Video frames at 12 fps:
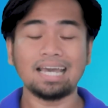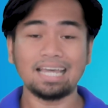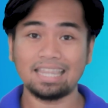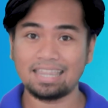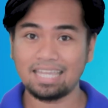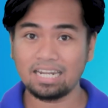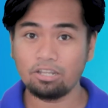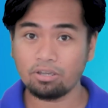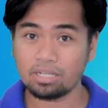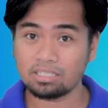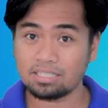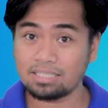and then you
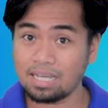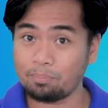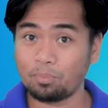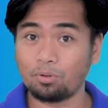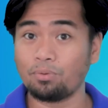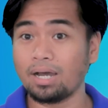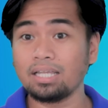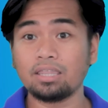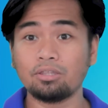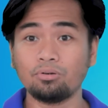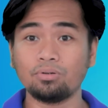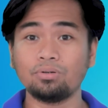can step right
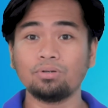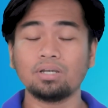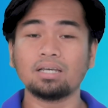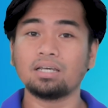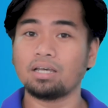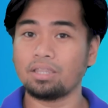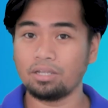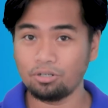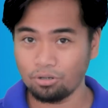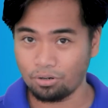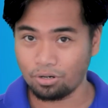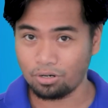through the
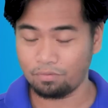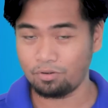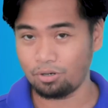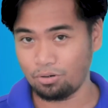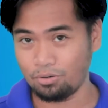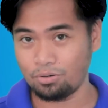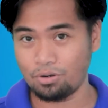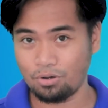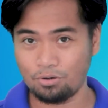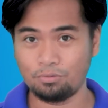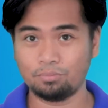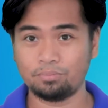door of your own
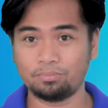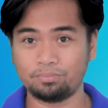home.